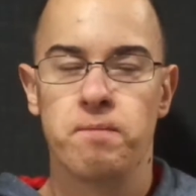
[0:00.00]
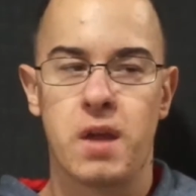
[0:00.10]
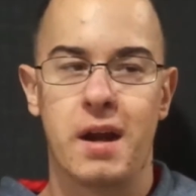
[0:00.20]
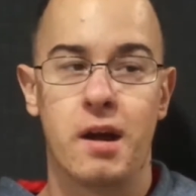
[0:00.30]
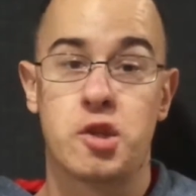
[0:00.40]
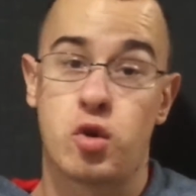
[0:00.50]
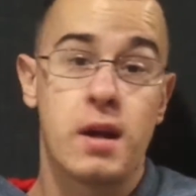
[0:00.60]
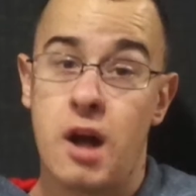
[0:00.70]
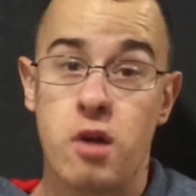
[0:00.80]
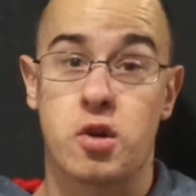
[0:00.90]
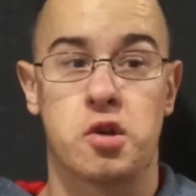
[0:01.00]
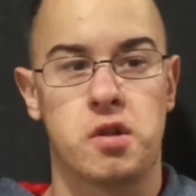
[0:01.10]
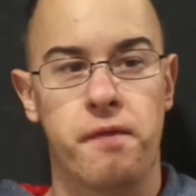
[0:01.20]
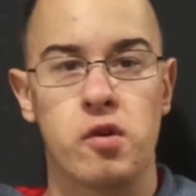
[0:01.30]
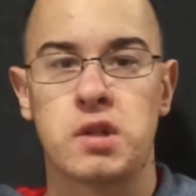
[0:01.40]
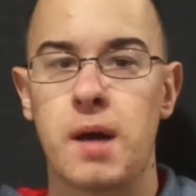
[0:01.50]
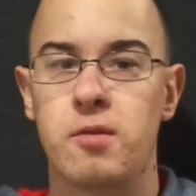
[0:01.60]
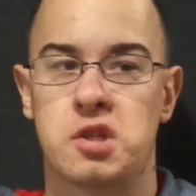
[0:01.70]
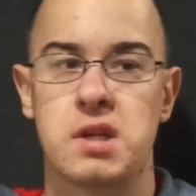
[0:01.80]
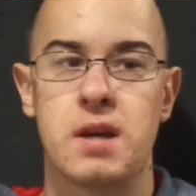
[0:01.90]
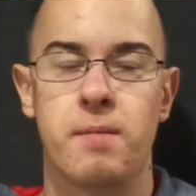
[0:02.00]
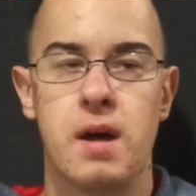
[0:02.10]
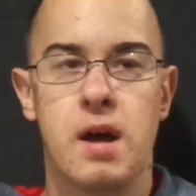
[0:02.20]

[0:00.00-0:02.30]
And uh, it's a great character because the first time you see him,